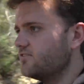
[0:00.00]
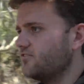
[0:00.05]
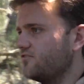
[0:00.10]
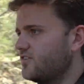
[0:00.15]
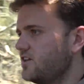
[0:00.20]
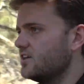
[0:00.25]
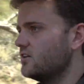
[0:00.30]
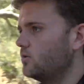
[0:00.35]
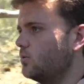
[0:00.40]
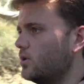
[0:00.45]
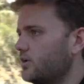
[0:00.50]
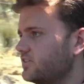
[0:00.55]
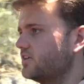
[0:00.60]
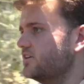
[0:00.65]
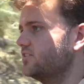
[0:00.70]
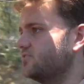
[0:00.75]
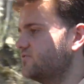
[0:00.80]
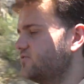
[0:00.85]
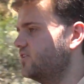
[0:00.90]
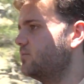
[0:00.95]
feel what
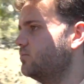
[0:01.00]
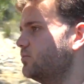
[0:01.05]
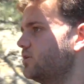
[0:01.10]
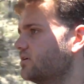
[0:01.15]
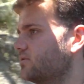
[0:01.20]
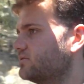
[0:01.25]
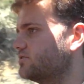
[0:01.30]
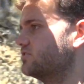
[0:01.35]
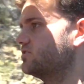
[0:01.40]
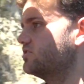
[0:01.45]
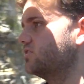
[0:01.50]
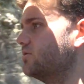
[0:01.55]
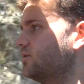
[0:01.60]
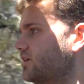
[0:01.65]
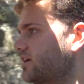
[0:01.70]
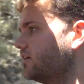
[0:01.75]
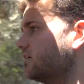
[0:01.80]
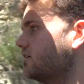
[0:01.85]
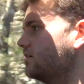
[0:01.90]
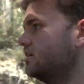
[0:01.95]
those front wheels are doing,